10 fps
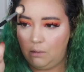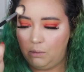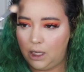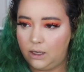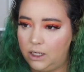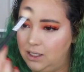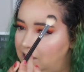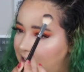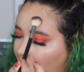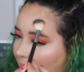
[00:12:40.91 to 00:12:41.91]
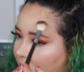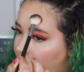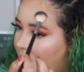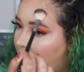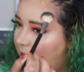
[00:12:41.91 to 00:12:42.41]
because you know
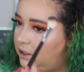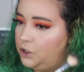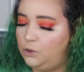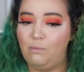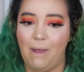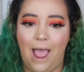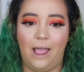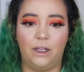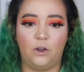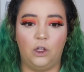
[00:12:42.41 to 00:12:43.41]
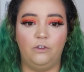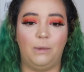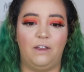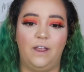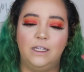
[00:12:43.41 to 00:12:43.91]
I can't do matte like all over
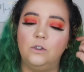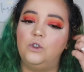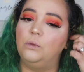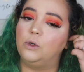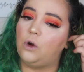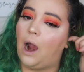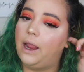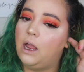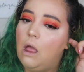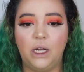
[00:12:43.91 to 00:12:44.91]
my face, it's super dry.